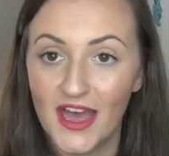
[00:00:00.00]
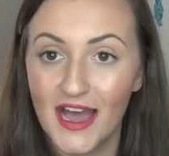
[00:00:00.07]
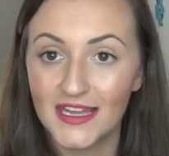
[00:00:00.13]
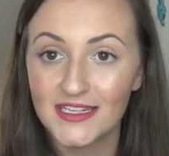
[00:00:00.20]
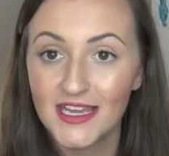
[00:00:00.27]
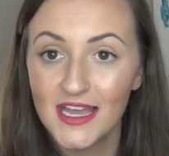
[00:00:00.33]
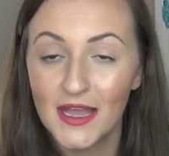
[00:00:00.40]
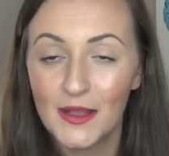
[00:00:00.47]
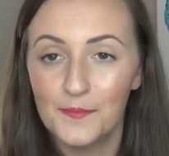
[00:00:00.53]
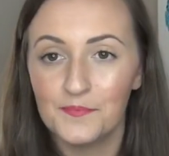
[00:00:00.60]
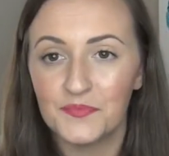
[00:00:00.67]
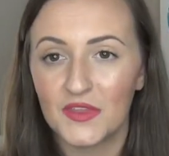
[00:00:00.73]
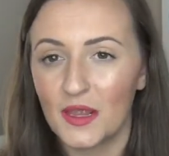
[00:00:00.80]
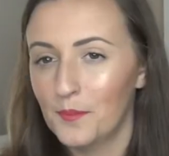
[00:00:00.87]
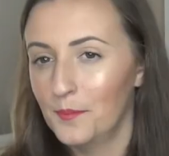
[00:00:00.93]
that
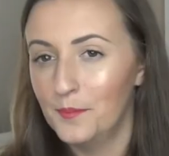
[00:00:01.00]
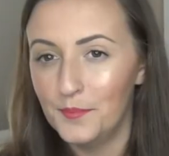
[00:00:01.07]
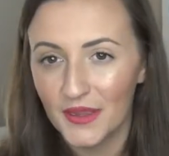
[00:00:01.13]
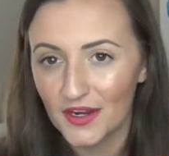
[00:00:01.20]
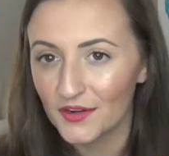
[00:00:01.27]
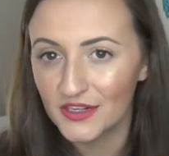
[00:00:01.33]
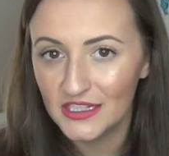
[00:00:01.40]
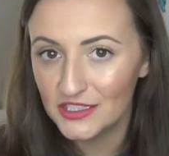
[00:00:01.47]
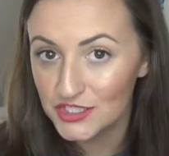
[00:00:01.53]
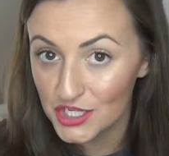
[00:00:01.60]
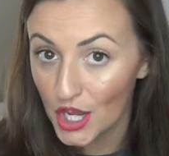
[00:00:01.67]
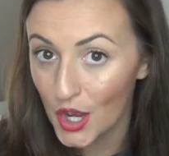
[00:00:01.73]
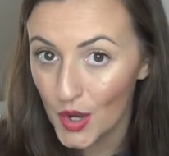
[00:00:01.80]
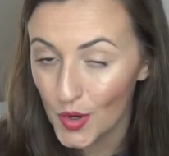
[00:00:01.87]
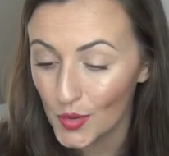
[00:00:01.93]
berry
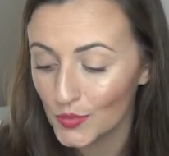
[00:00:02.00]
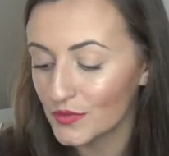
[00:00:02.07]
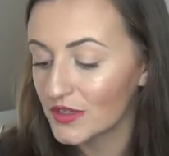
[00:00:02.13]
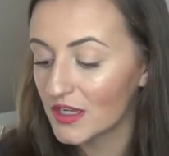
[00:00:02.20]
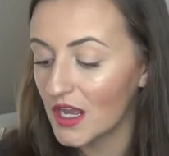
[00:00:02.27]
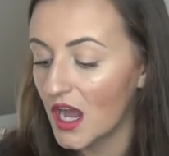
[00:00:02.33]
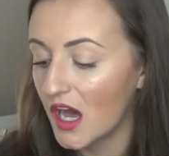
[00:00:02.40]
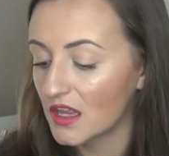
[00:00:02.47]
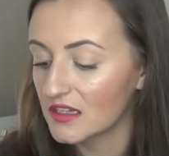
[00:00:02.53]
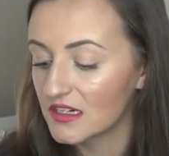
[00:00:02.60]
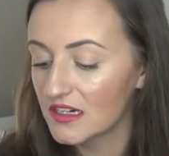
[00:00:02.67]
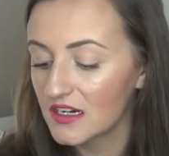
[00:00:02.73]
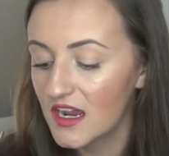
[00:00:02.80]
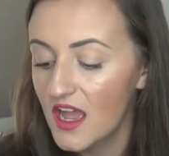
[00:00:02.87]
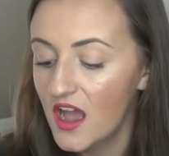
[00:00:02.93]
toned
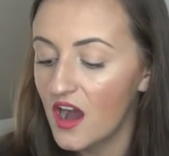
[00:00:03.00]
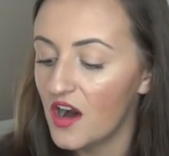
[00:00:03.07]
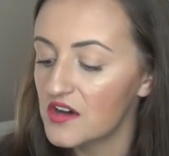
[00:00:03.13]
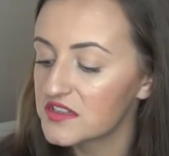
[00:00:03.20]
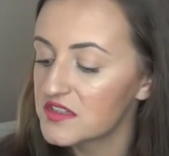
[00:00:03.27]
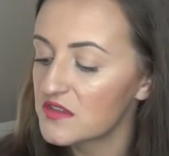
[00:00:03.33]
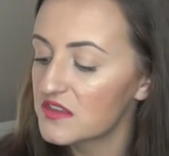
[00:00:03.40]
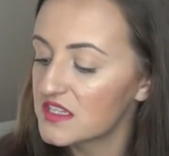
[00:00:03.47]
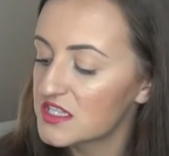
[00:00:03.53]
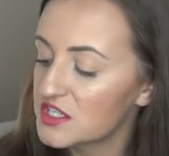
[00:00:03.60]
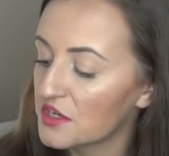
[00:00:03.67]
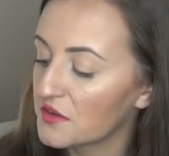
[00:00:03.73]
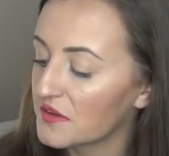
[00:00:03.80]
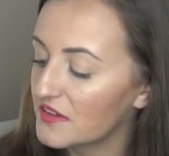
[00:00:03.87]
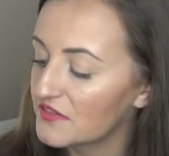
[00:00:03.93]
color. Also, this
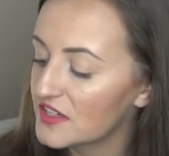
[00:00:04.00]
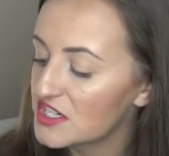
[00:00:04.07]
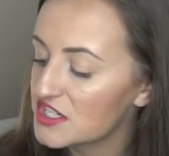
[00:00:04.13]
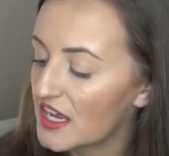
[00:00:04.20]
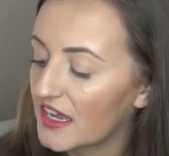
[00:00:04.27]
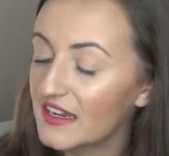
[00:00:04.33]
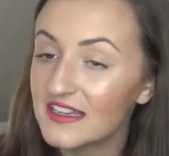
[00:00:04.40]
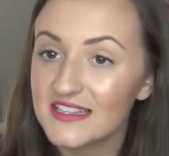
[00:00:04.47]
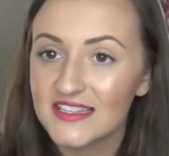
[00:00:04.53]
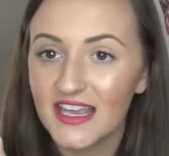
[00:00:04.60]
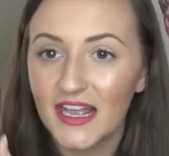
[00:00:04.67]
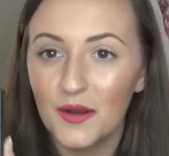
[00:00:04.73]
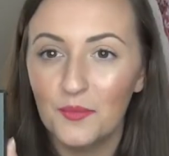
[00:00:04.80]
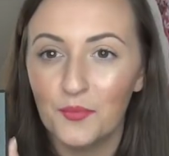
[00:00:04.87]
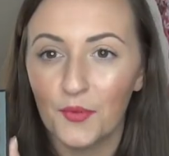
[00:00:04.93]
terrific shade is
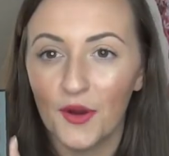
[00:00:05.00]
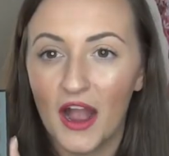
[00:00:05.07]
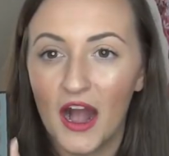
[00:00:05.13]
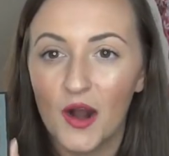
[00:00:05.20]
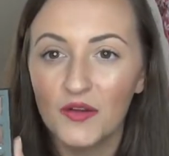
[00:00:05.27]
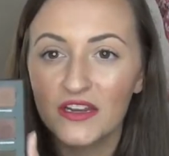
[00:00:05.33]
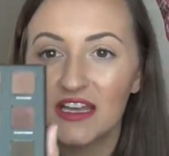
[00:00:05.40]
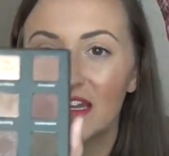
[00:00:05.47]
like a brown,